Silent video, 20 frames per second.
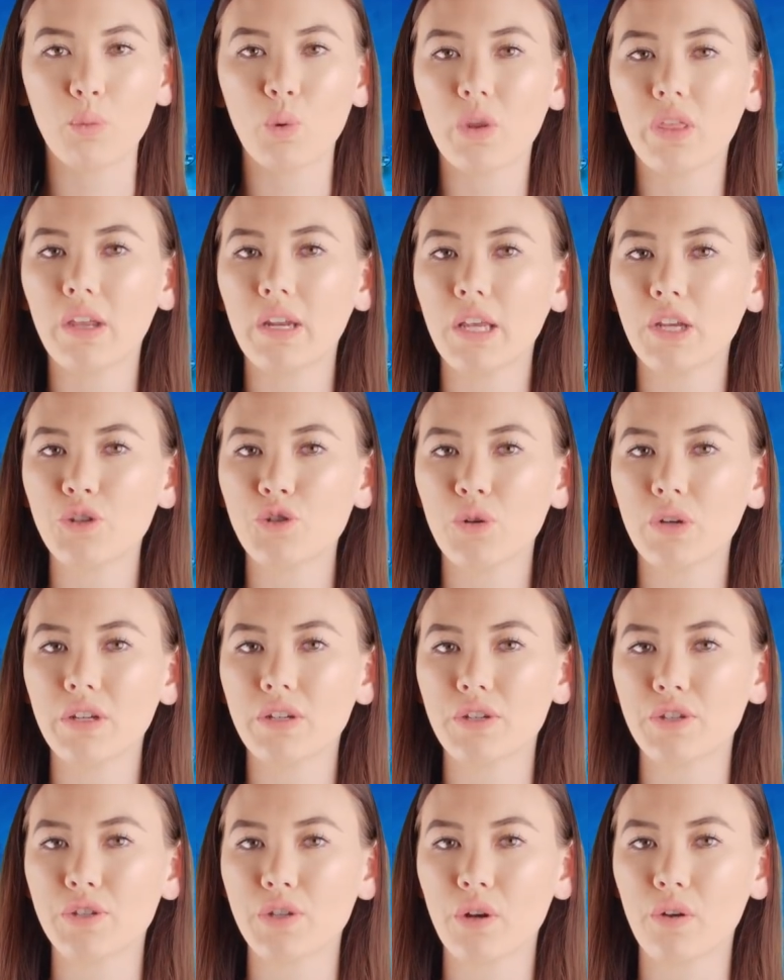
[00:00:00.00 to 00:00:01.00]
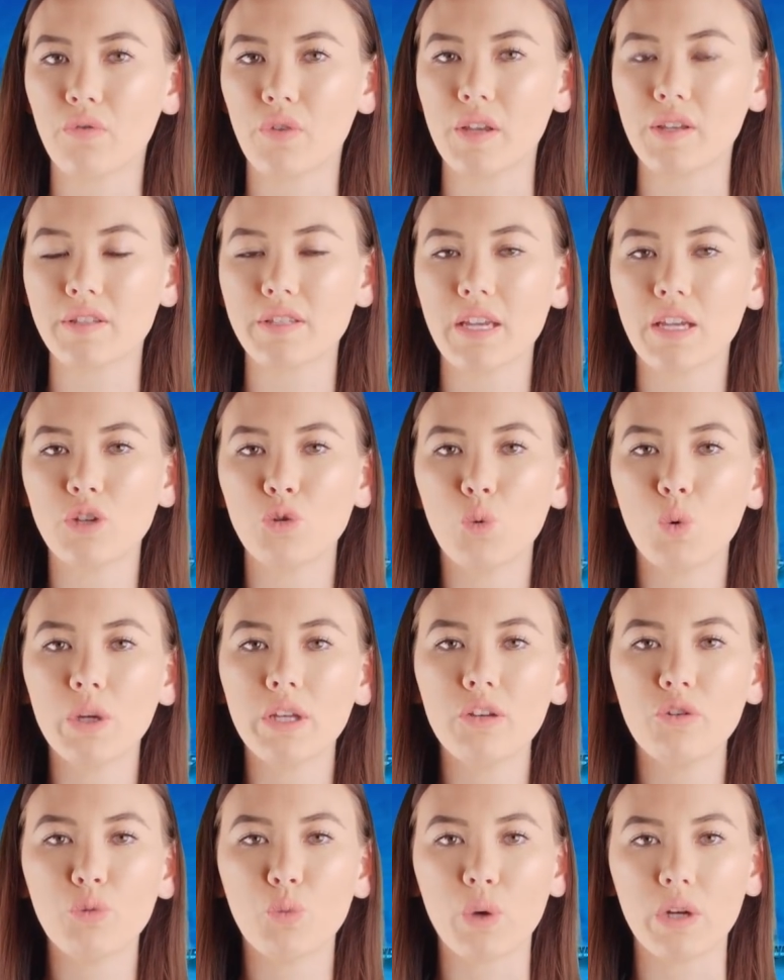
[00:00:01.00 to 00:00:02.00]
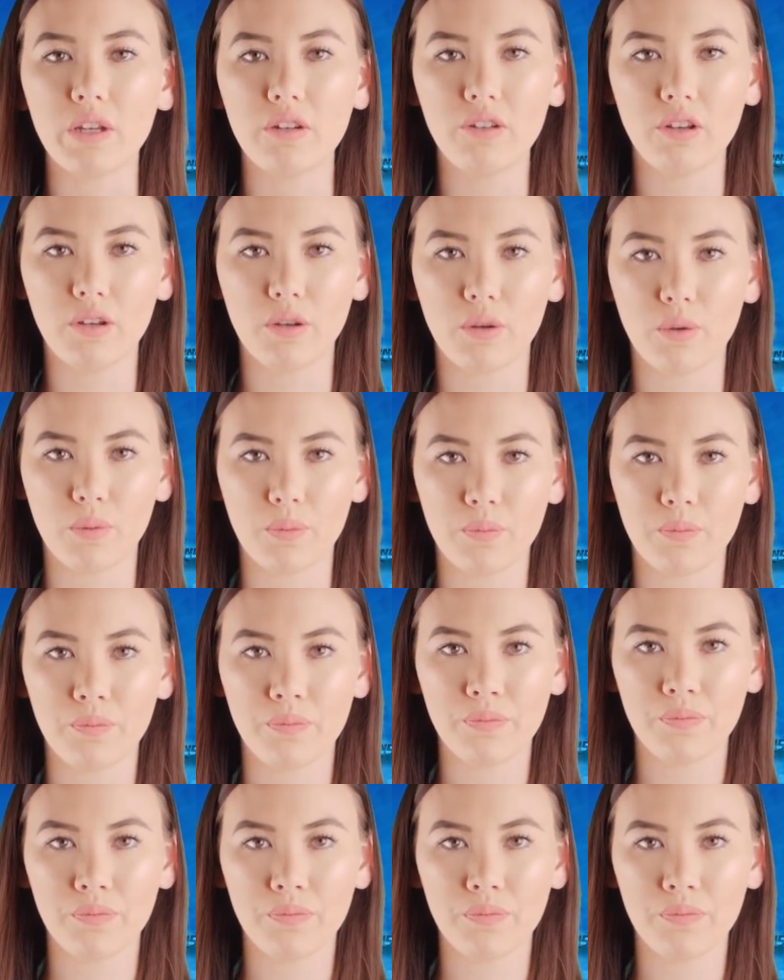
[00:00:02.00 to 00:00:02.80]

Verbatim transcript: with an entry into service in 2022.